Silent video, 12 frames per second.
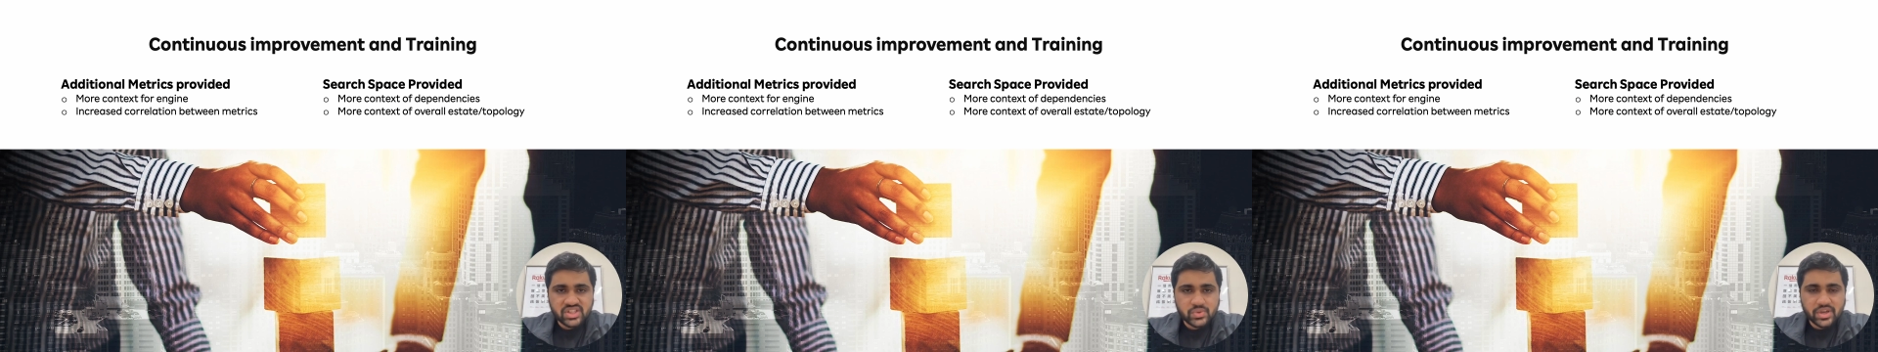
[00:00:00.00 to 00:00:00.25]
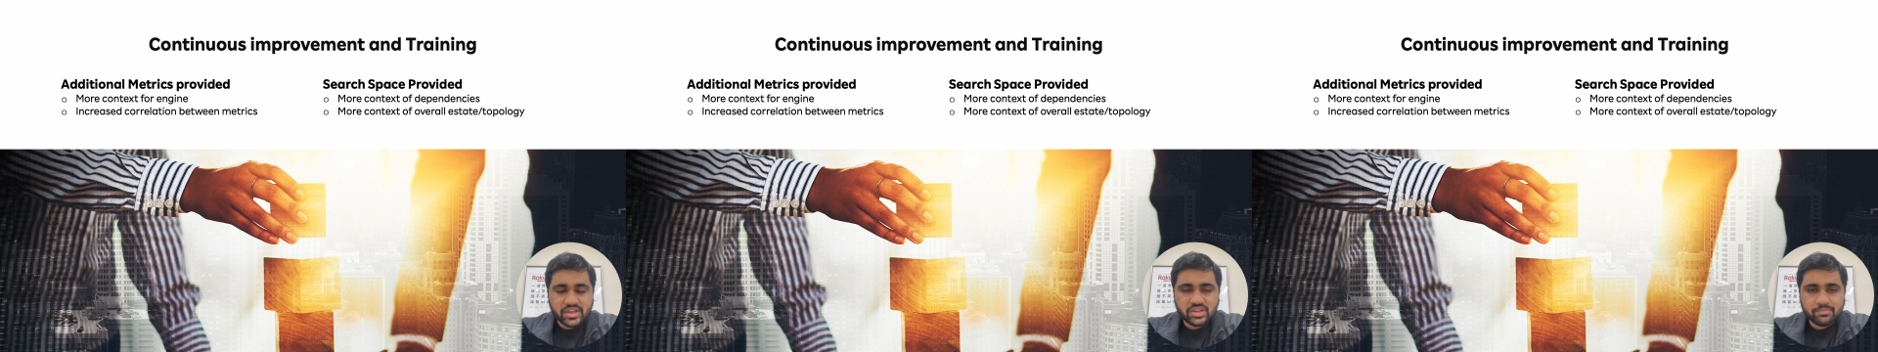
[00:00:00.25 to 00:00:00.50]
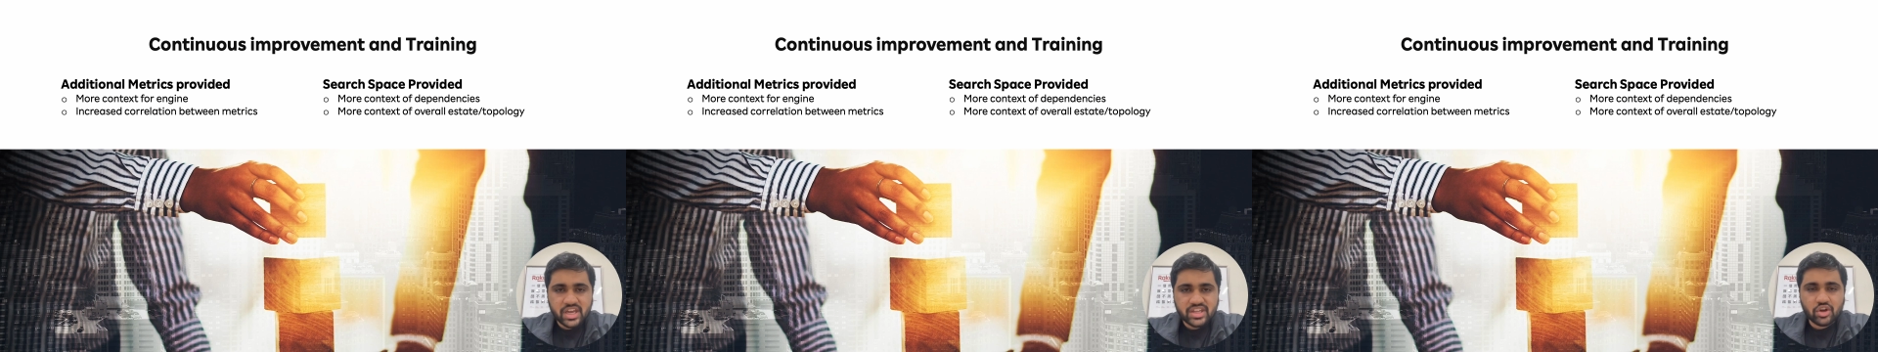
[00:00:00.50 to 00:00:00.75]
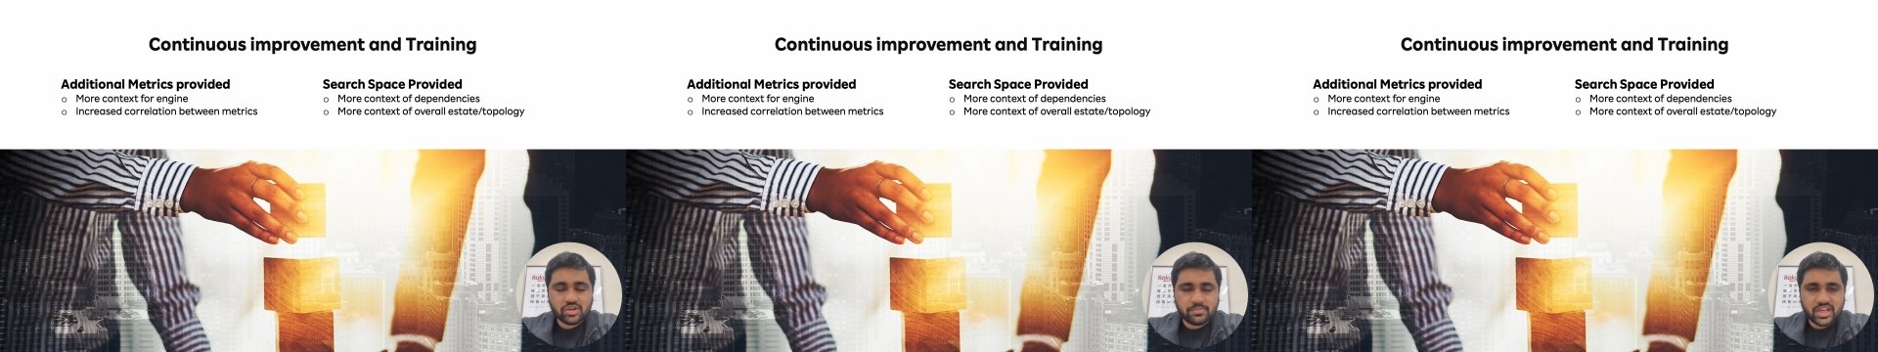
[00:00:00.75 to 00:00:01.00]
we may
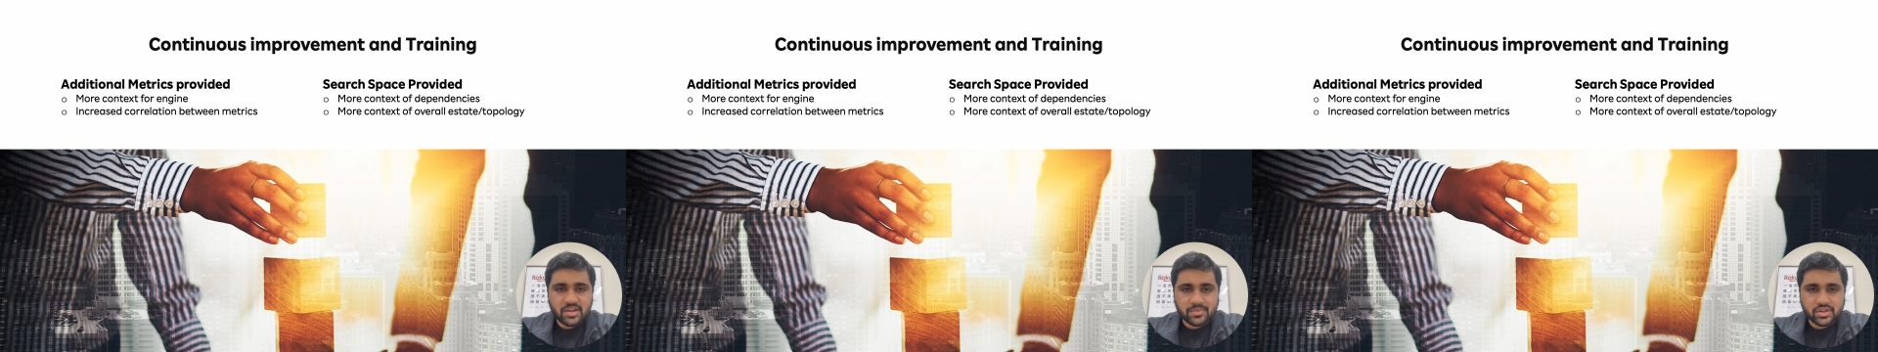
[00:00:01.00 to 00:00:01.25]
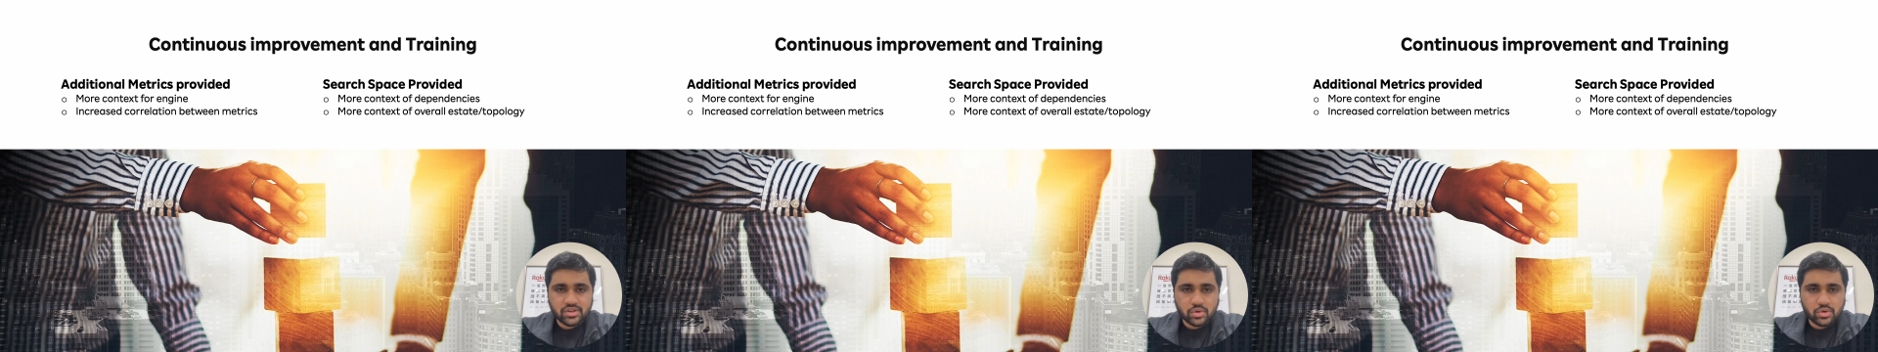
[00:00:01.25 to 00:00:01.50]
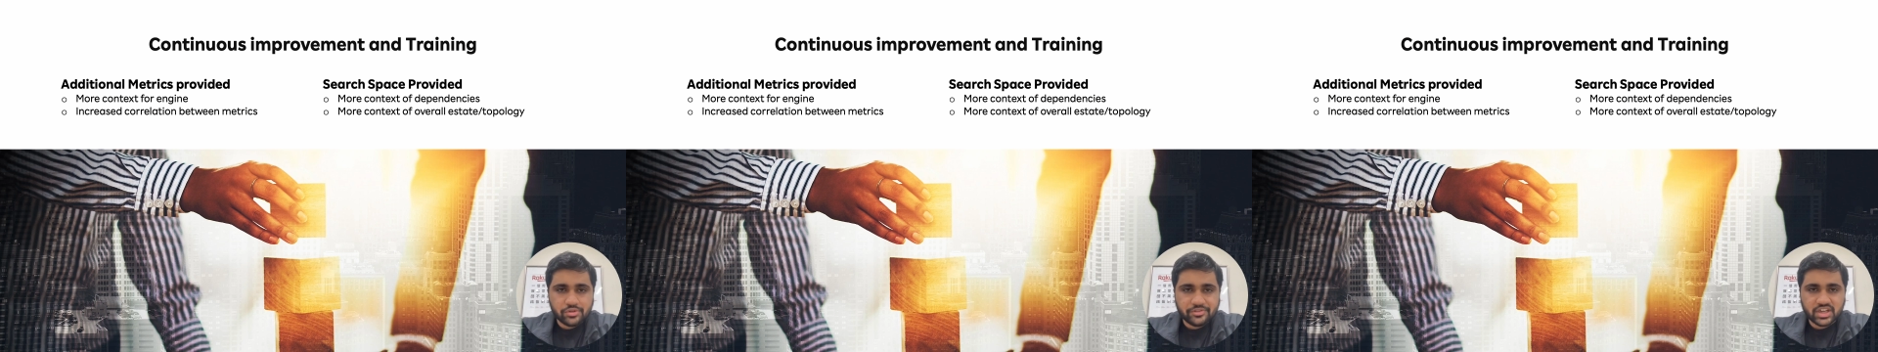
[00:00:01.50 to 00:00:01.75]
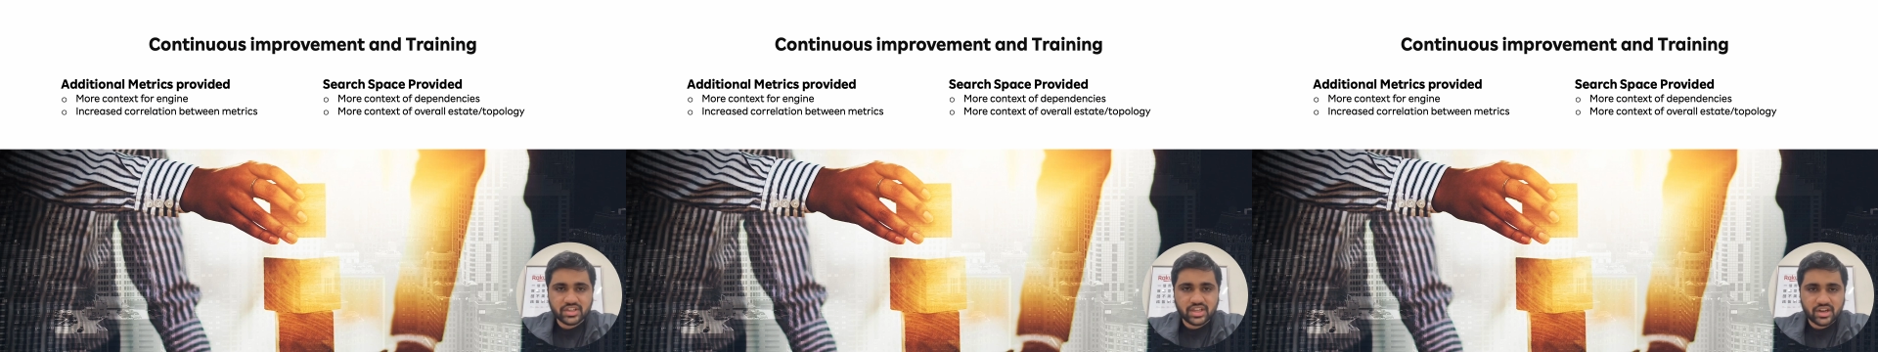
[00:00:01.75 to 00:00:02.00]
not be able to
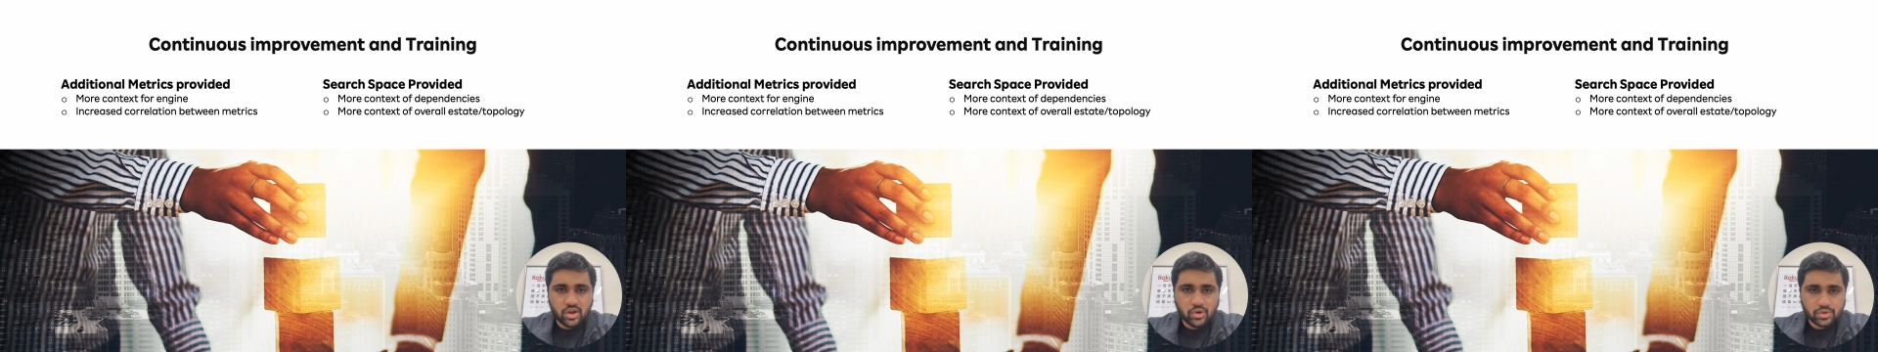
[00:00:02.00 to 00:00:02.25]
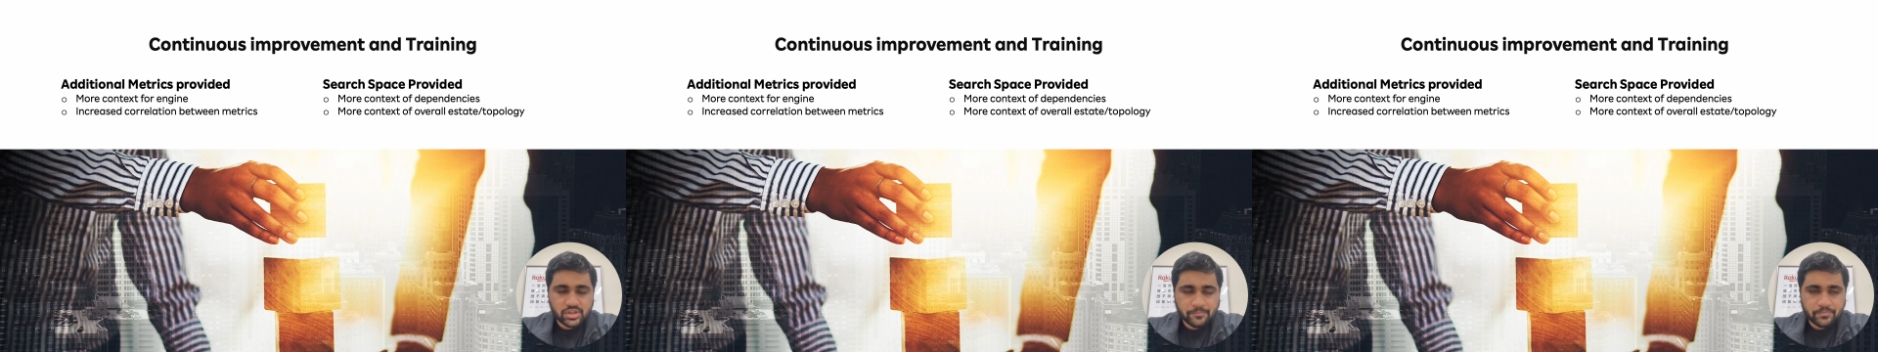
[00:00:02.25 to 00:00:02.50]
figure that out,